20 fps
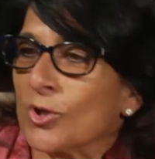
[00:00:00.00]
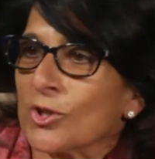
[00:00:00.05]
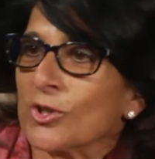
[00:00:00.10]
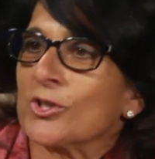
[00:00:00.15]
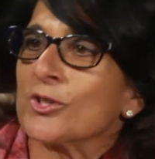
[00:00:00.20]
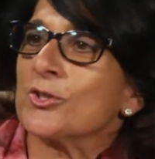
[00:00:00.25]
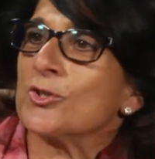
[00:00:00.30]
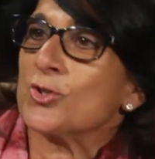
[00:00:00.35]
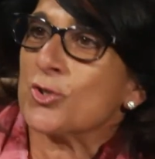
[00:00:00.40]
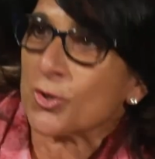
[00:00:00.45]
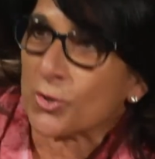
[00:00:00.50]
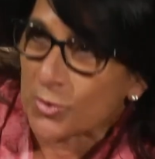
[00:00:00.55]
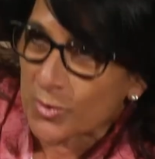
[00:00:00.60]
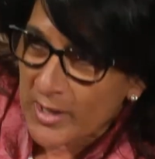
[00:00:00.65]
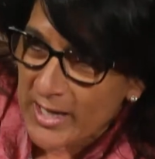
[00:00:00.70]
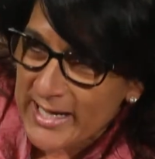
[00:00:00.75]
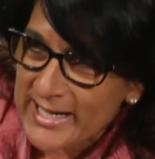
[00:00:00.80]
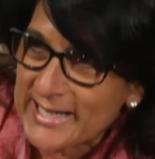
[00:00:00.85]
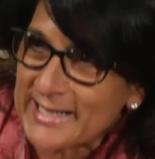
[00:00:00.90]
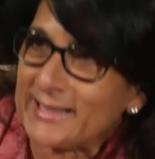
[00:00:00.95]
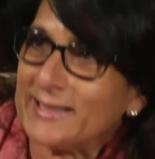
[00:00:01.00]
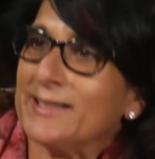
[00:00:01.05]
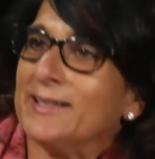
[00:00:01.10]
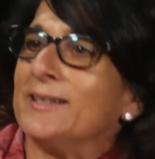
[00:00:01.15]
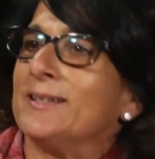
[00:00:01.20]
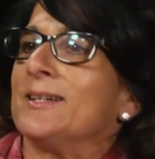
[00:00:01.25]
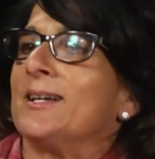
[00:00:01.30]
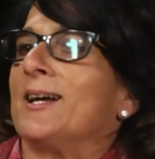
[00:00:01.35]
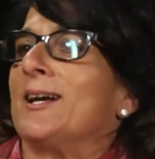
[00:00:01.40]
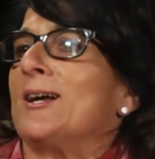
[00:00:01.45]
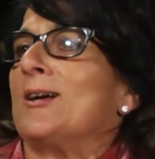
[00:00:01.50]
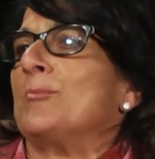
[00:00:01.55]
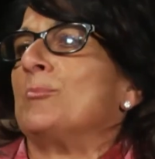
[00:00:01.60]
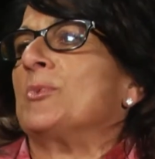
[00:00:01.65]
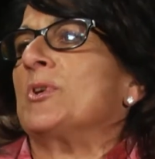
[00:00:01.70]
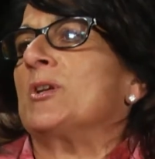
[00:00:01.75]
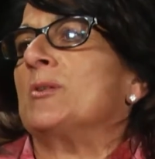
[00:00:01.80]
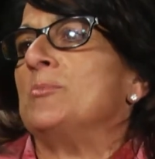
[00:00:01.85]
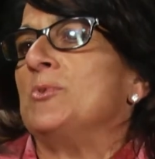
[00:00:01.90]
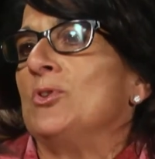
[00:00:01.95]
work, train
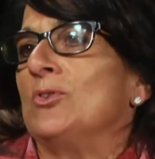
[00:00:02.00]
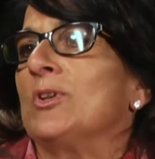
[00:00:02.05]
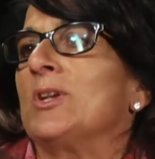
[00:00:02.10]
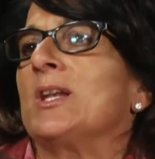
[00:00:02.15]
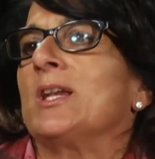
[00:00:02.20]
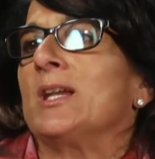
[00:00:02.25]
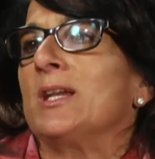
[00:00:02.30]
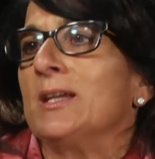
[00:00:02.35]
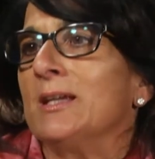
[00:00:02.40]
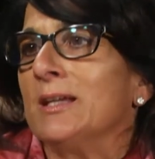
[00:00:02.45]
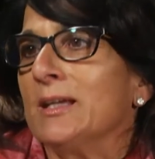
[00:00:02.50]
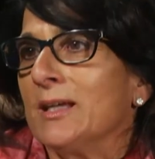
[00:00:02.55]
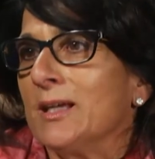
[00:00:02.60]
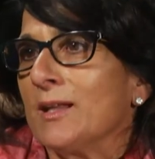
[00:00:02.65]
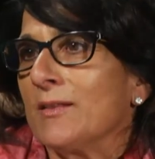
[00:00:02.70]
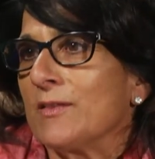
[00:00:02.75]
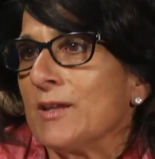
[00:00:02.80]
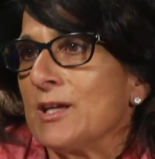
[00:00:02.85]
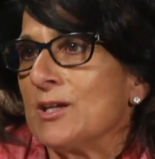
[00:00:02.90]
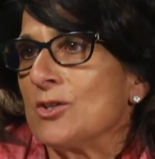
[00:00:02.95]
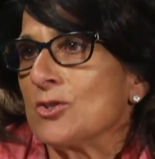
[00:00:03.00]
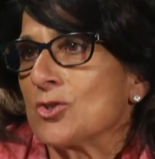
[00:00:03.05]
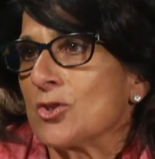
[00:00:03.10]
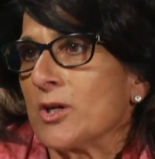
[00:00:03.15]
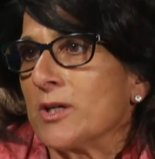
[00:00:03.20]
community that